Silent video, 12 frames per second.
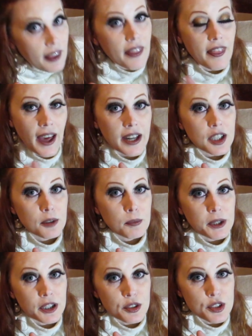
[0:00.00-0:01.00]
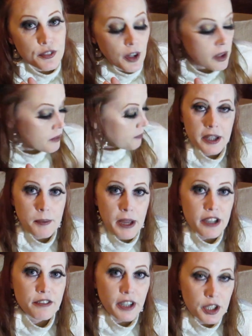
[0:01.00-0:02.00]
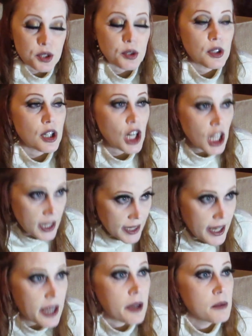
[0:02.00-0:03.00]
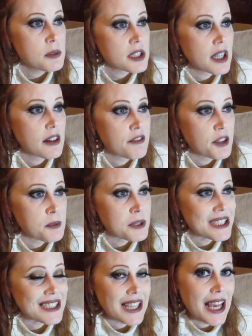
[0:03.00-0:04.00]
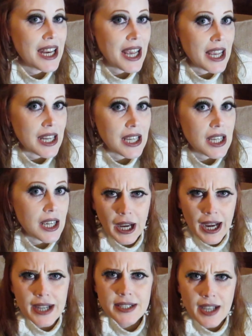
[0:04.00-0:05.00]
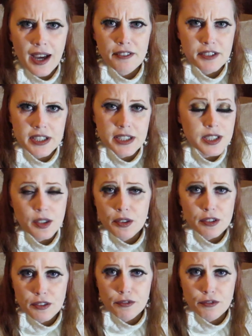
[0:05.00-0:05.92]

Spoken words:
That could be useful. The manufacturer claims that it films in 1080 high def. It doesn't go to the